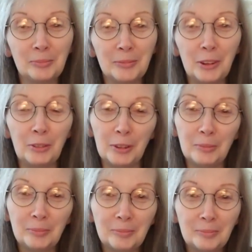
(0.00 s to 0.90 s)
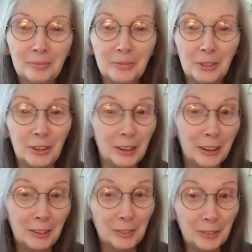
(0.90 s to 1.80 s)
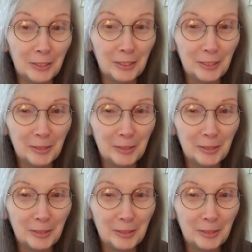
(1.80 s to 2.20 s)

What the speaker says: Anyway, see you later.